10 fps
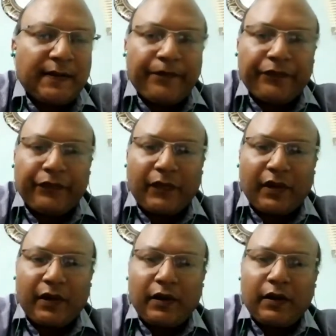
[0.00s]

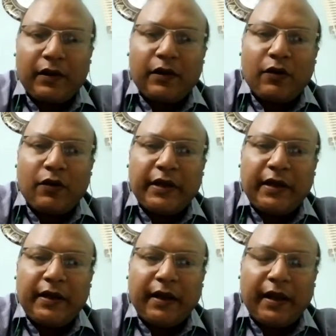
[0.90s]
Okay,
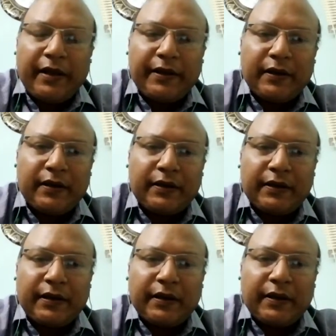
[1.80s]
and the
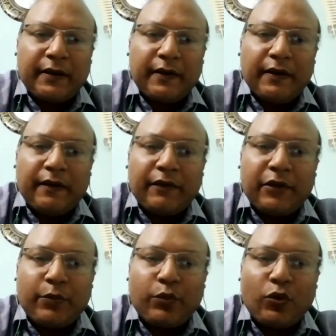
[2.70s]

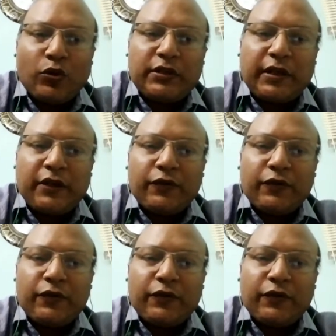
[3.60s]
poles they use.